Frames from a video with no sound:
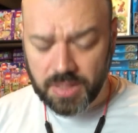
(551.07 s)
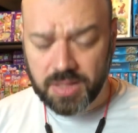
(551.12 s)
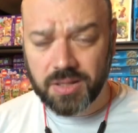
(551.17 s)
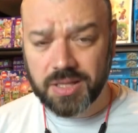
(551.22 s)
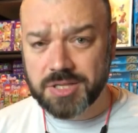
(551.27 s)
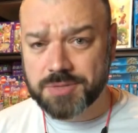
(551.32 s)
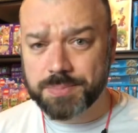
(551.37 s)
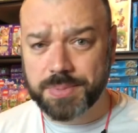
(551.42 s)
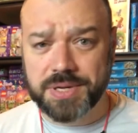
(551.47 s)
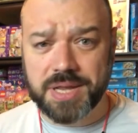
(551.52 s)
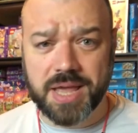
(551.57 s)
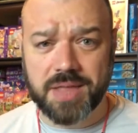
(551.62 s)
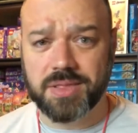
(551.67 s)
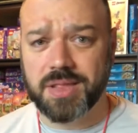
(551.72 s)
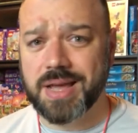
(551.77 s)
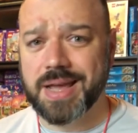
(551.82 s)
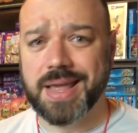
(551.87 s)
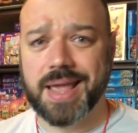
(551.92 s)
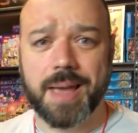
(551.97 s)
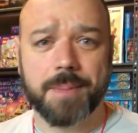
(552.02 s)
let's
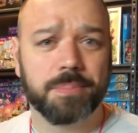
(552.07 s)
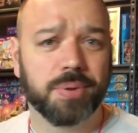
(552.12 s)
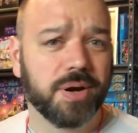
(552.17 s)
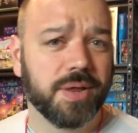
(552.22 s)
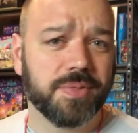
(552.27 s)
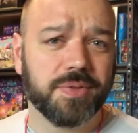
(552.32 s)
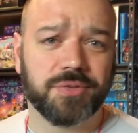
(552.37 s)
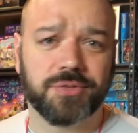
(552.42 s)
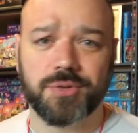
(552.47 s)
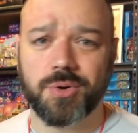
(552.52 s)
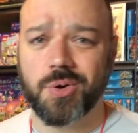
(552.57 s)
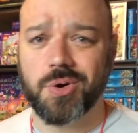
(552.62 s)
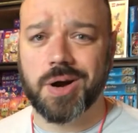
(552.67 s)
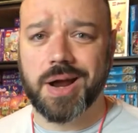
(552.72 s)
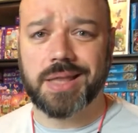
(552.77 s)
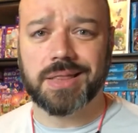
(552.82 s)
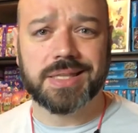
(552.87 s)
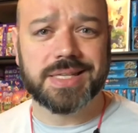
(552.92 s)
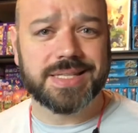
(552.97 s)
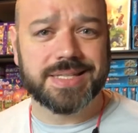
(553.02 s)
pretend like I put it in the store,
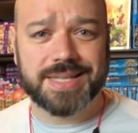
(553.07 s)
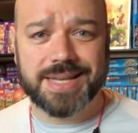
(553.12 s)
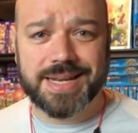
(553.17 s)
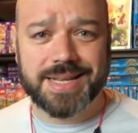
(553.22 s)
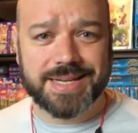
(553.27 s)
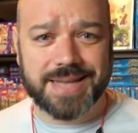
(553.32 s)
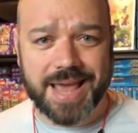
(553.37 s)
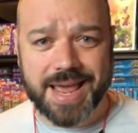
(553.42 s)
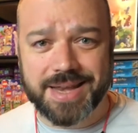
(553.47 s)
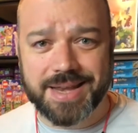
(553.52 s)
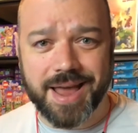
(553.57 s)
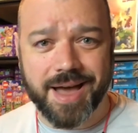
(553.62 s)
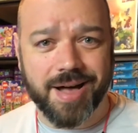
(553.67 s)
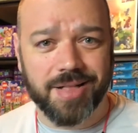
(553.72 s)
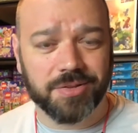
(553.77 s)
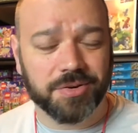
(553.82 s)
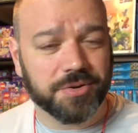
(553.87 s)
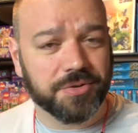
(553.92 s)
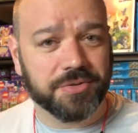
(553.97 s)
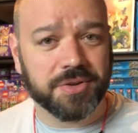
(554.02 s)
I listed it
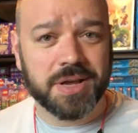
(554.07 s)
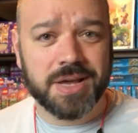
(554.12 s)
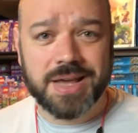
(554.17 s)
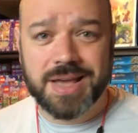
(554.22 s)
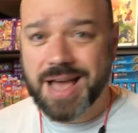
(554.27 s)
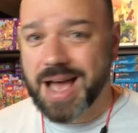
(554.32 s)
$10.